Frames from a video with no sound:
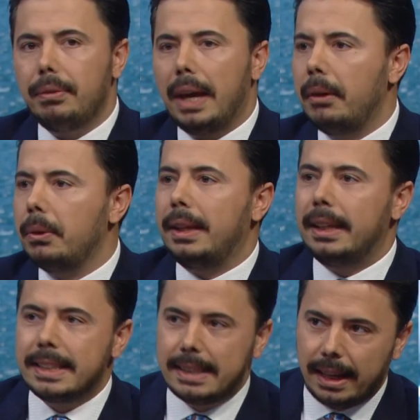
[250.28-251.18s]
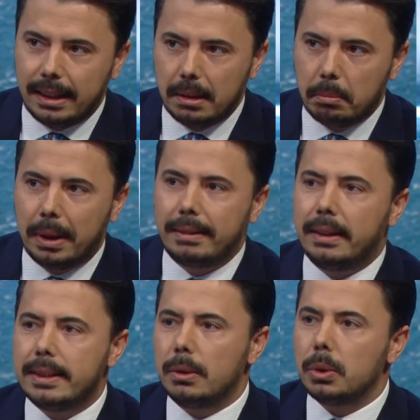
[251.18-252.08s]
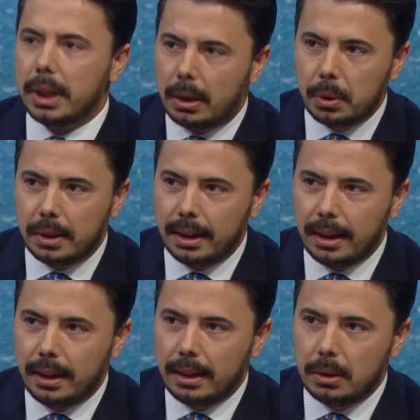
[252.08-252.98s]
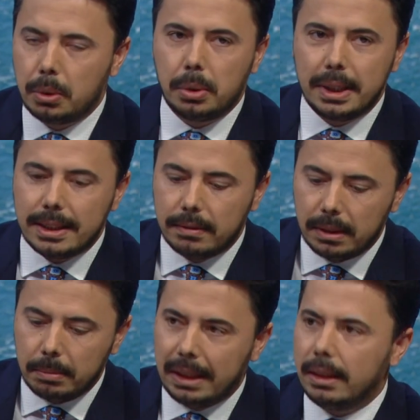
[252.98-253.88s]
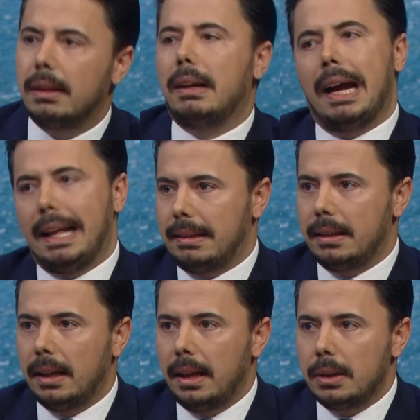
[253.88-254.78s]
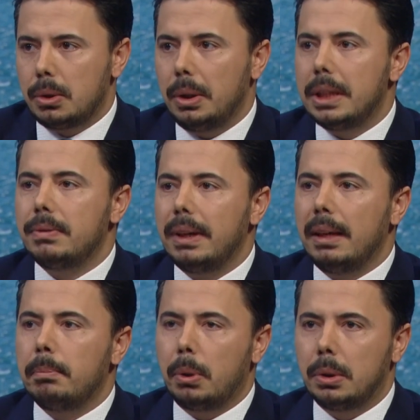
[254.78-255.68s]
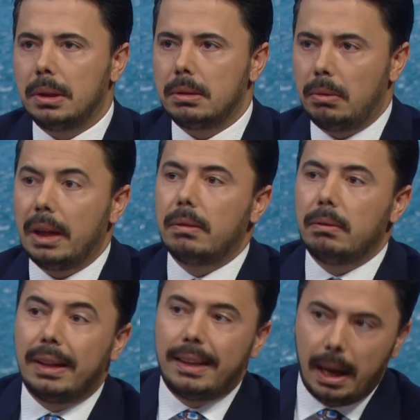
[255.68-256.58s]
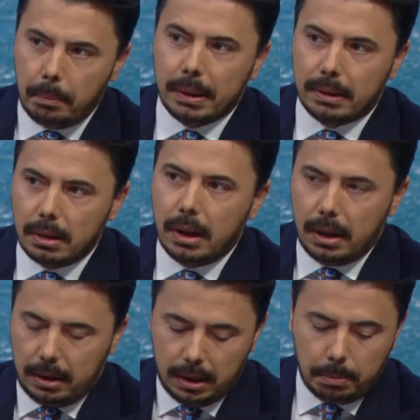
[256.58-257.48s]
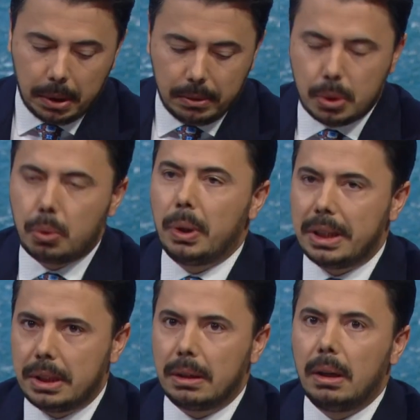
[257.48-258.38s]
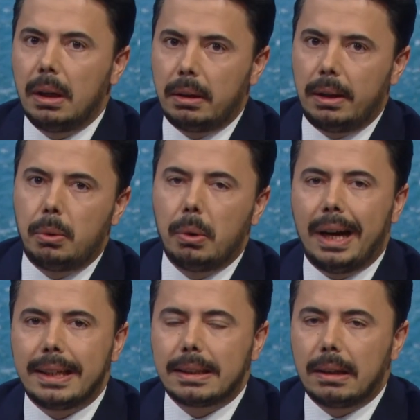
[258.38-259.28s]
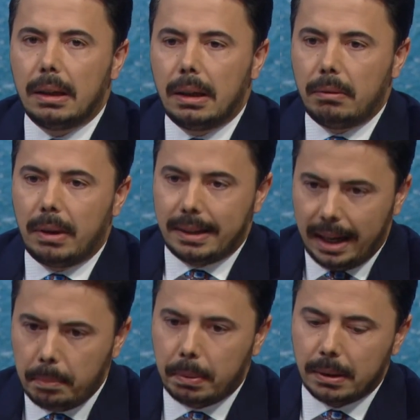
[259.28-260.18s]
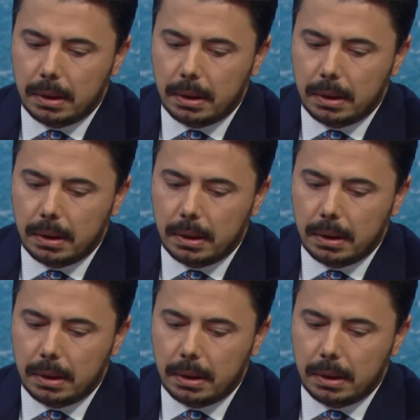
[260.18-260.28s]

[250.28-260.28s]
everything is done, but there is no security, the tourists will be cut. So it's very important. What happened, the previous question that you asked, what happened